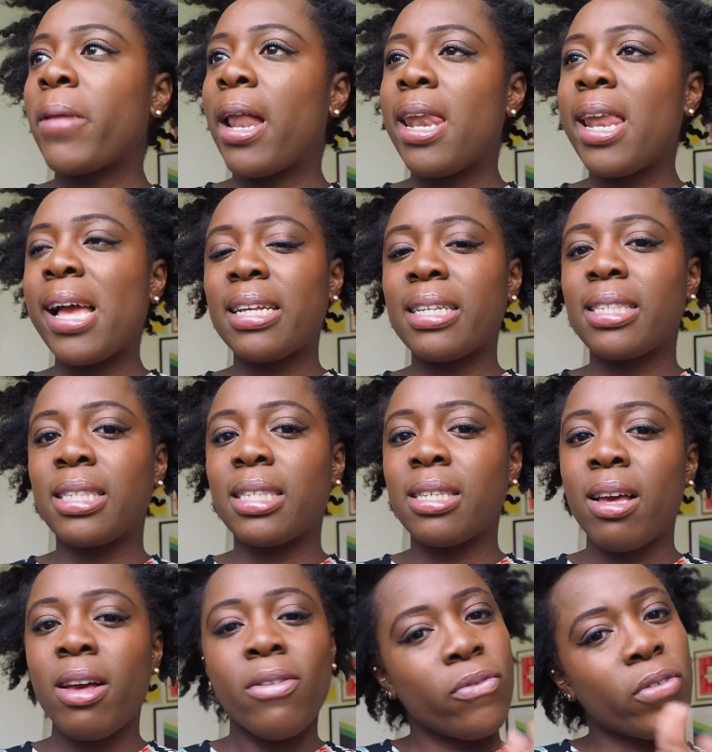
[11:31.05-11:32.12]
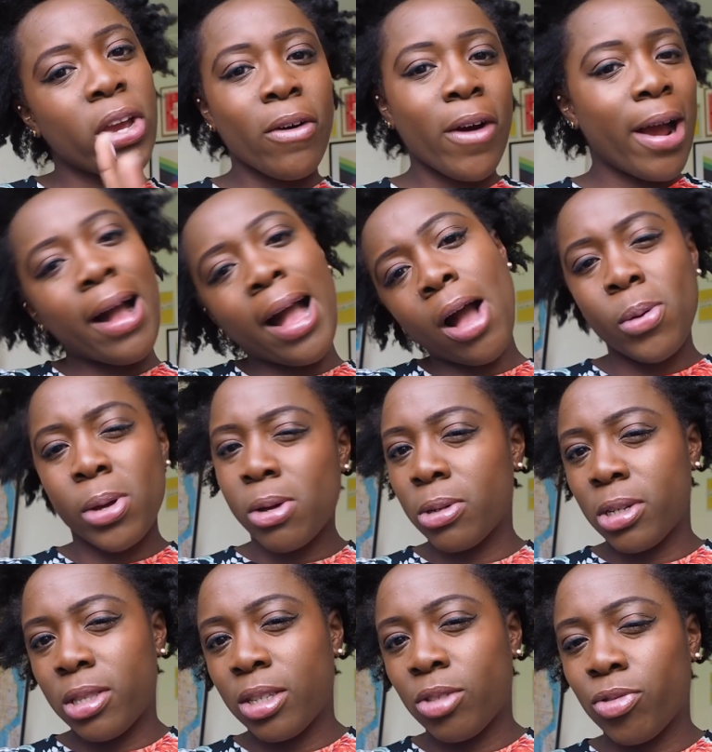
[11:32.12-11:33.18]
Let's figure out how we got
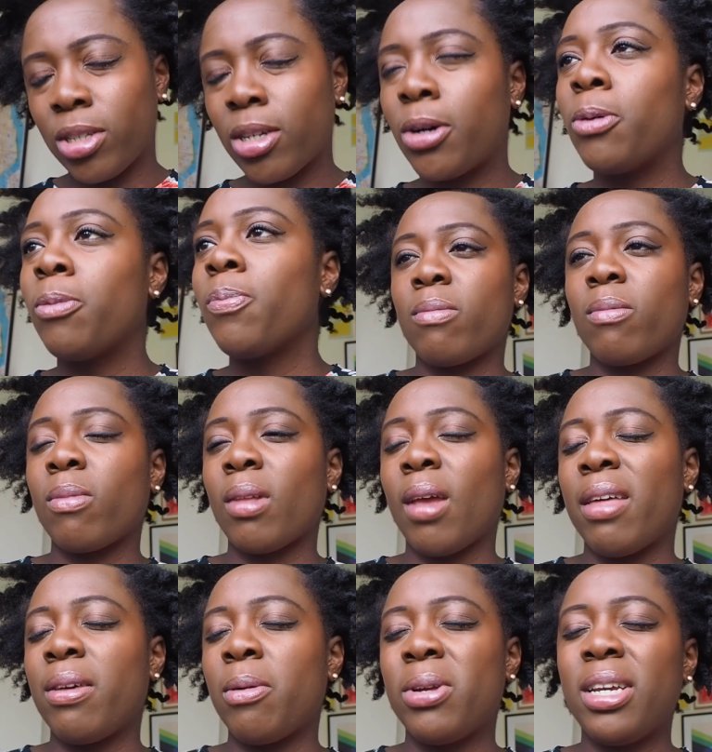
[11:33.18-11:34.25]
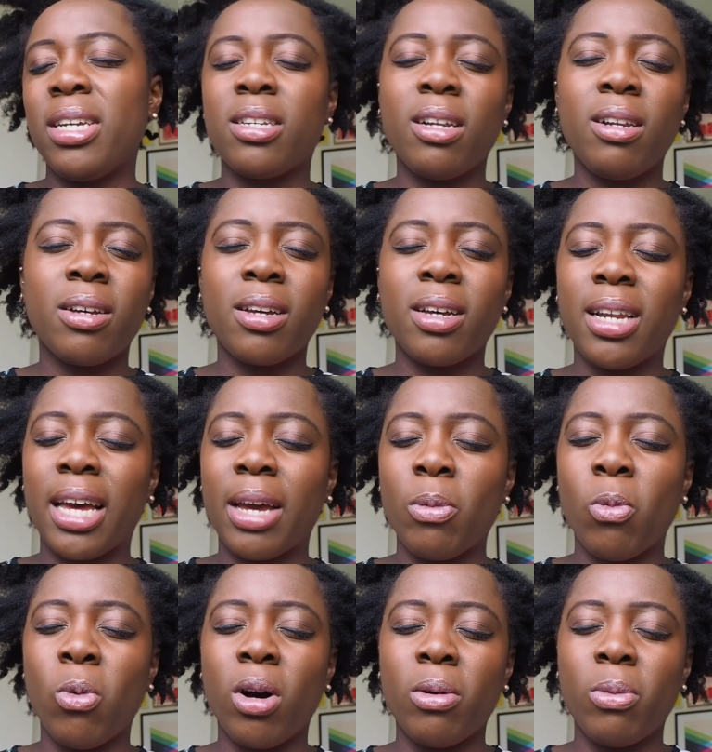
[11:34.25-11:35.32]
to this result. I think we need to look at like
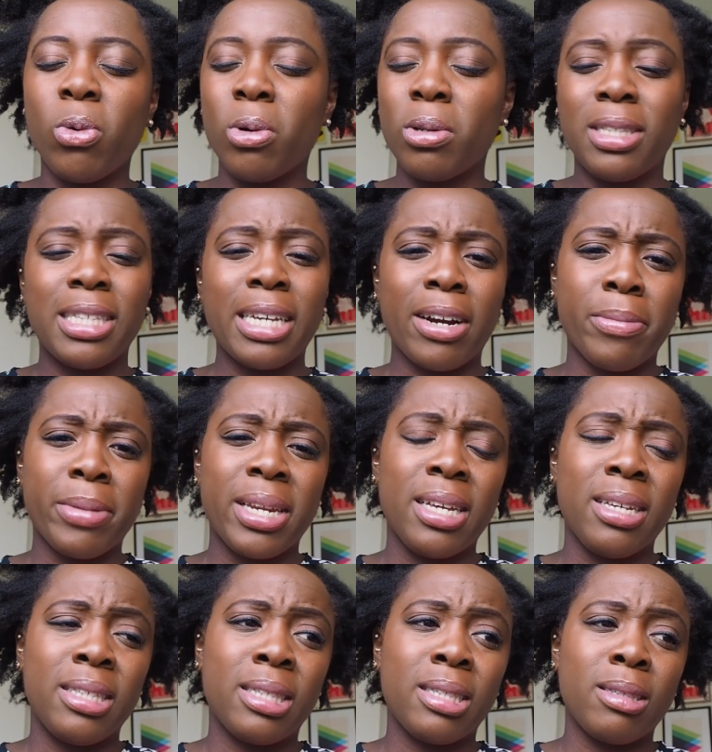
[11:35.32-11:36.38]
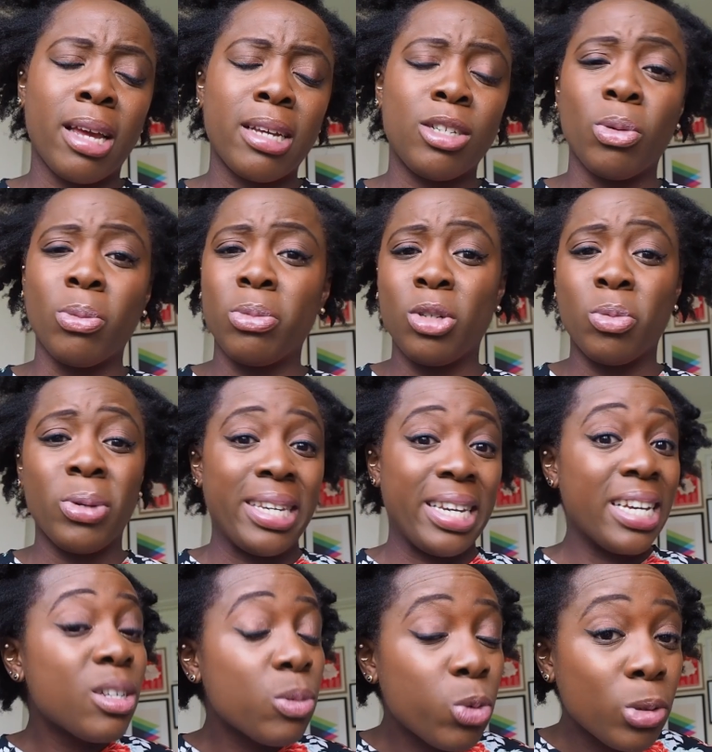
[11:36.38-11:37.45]
what award ceremonies, like do we
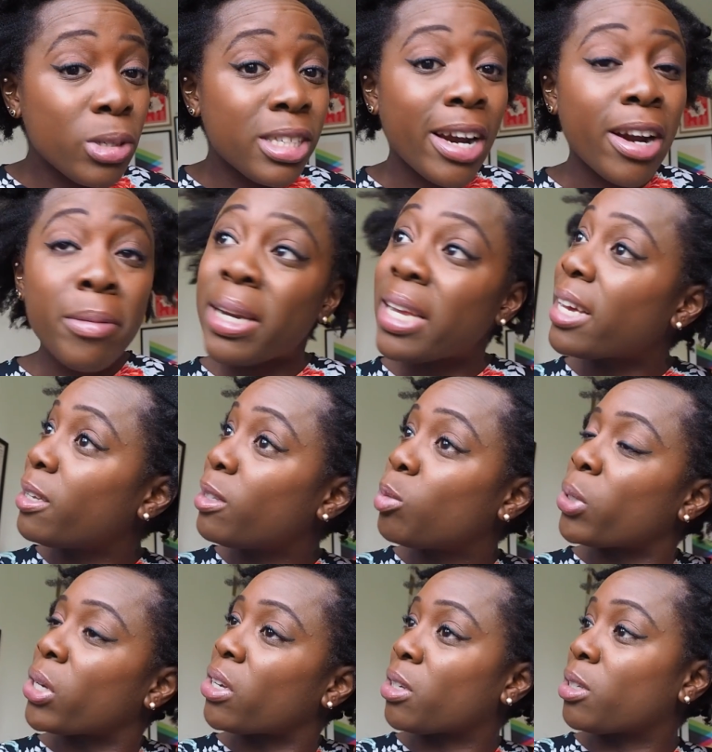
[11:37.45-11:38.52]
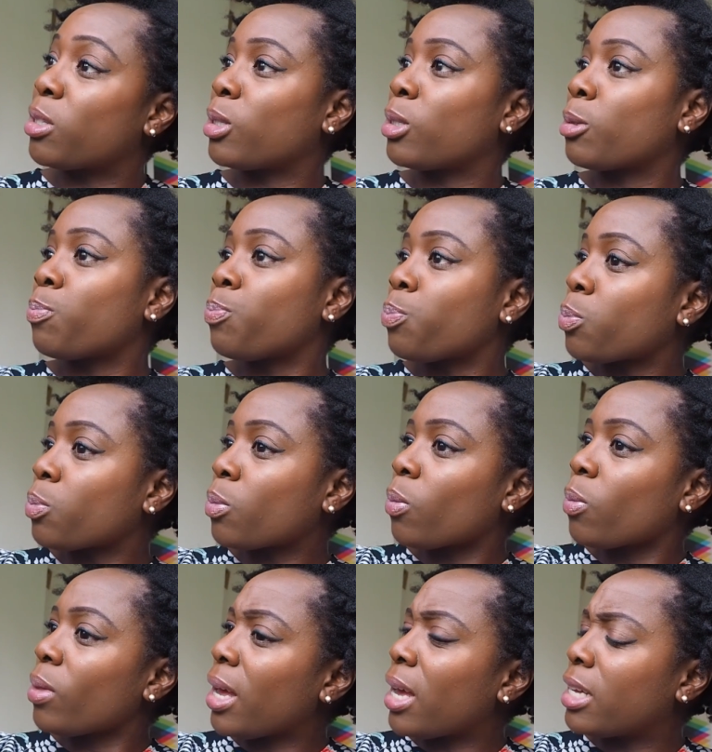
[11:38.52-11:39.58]
need award ceremonies? Because
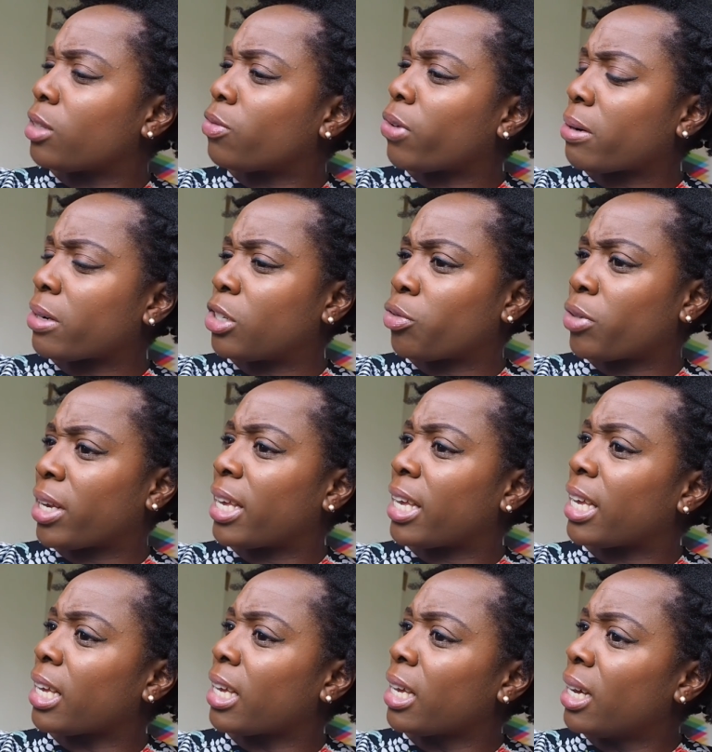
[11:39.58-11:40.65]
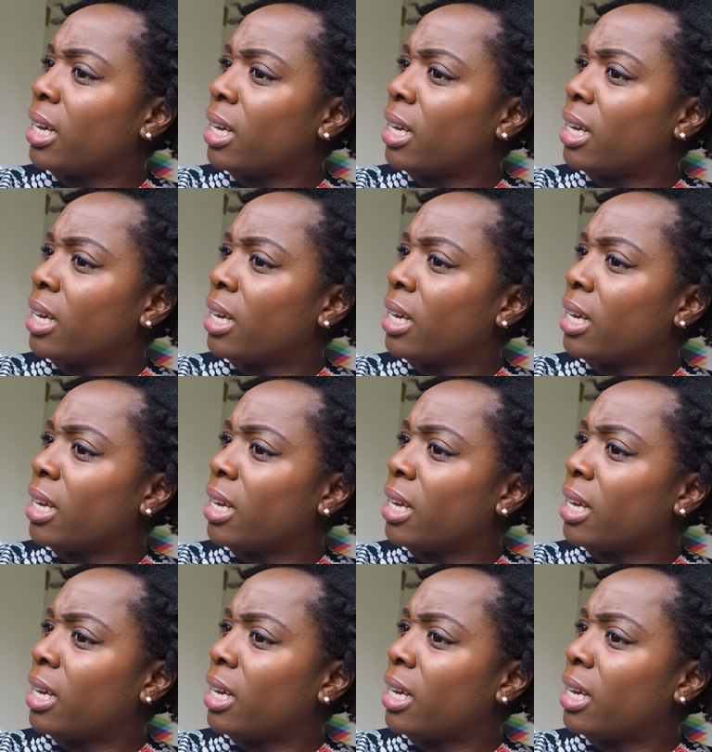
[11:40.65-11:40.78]
it's very tricky